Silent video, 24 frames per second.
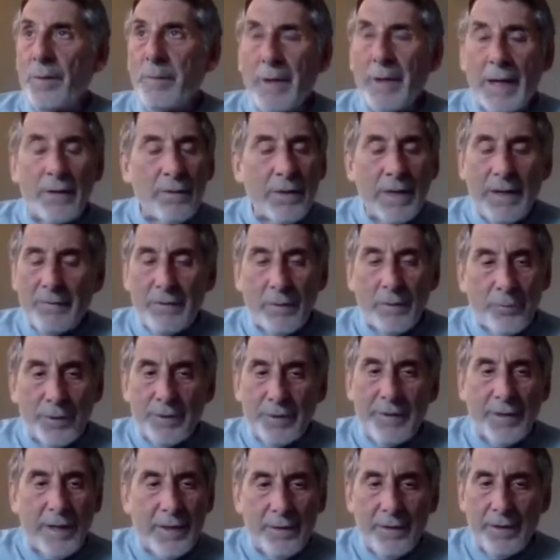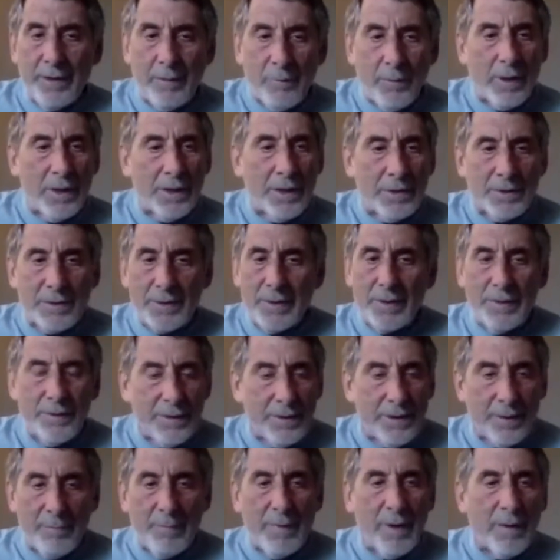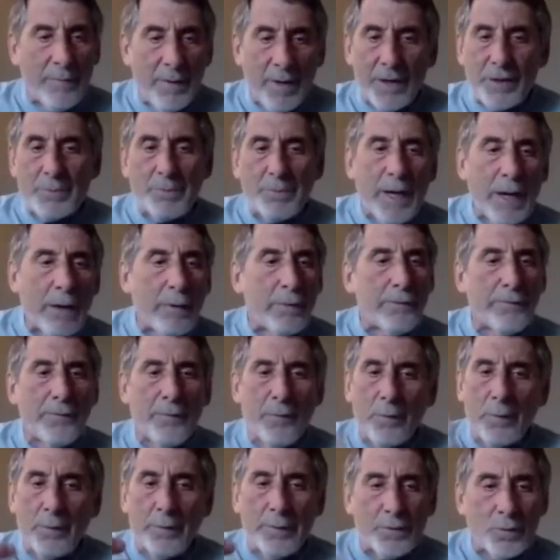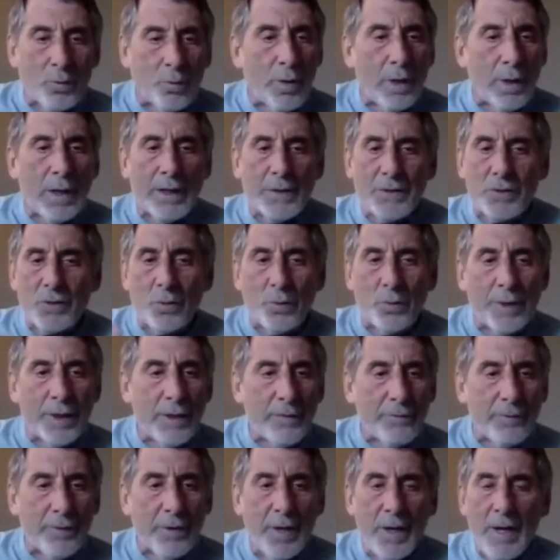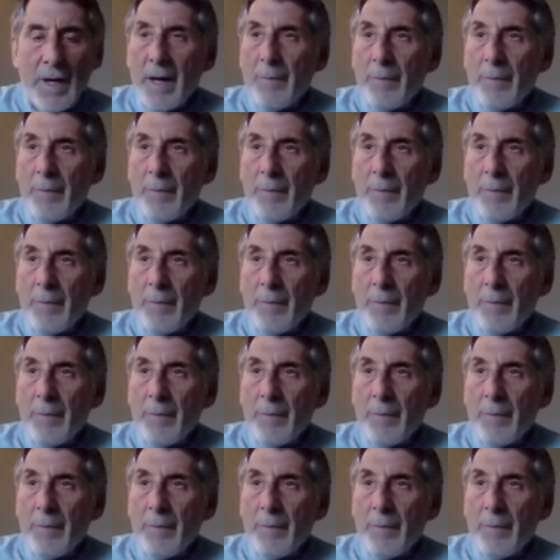I don't have to pretend that I'm not as powerful or as wise or whatever.